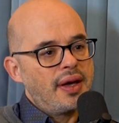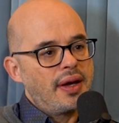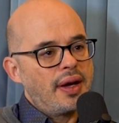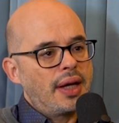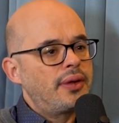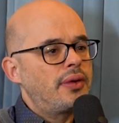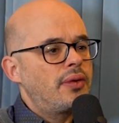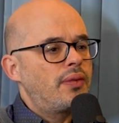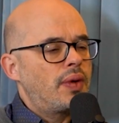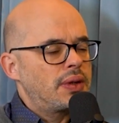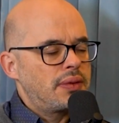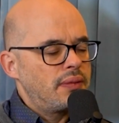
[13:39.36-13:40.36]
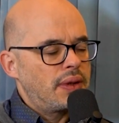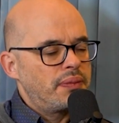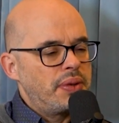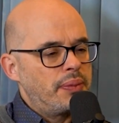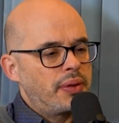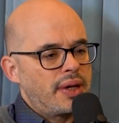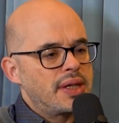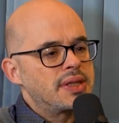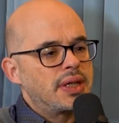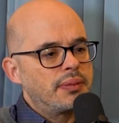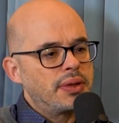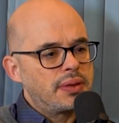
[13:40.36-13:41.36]
I don't know what people are
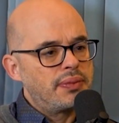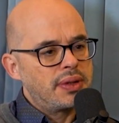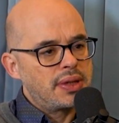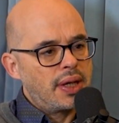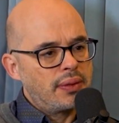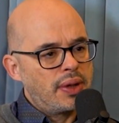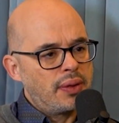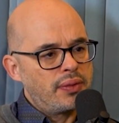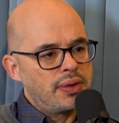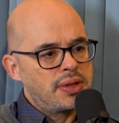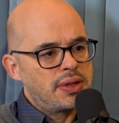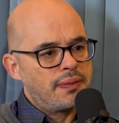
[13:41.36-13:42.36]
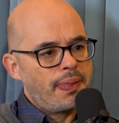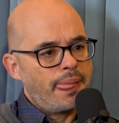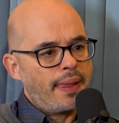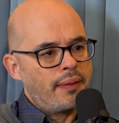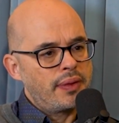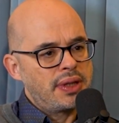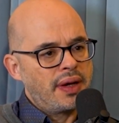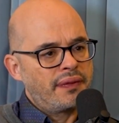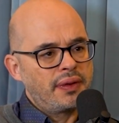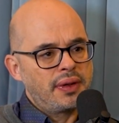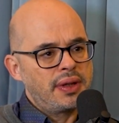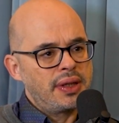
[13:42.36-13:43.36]
asking, but I would
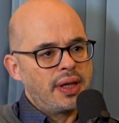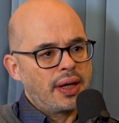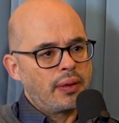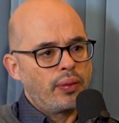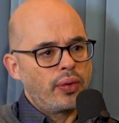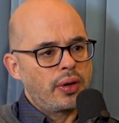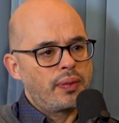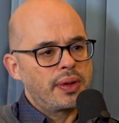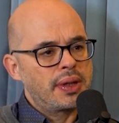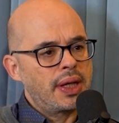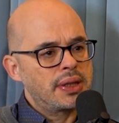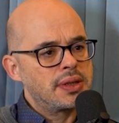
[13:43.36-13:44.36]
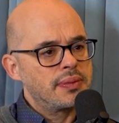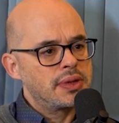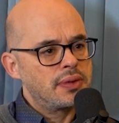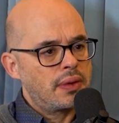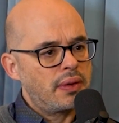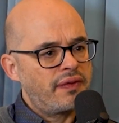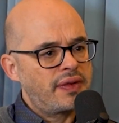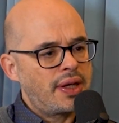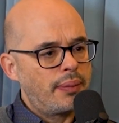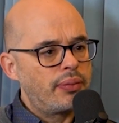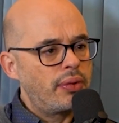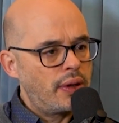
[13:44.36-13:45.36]
definitely like work with like some sort of
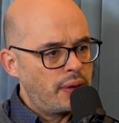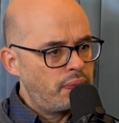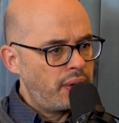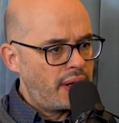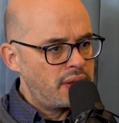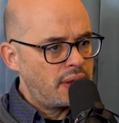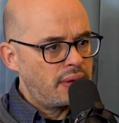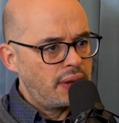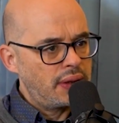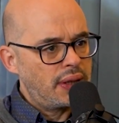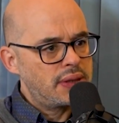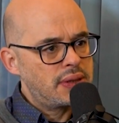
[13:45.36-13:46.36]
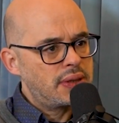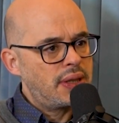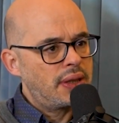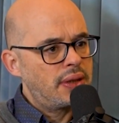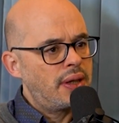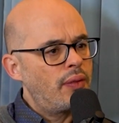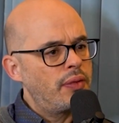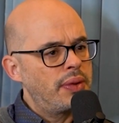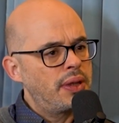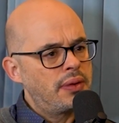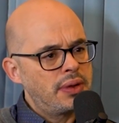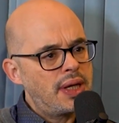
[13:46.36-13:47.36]
temporary pledge. I think that would
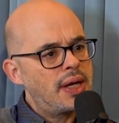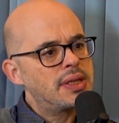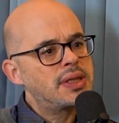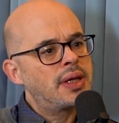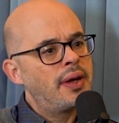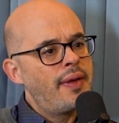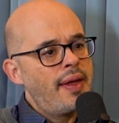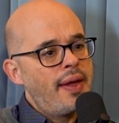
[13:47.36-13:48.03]
be a good ask.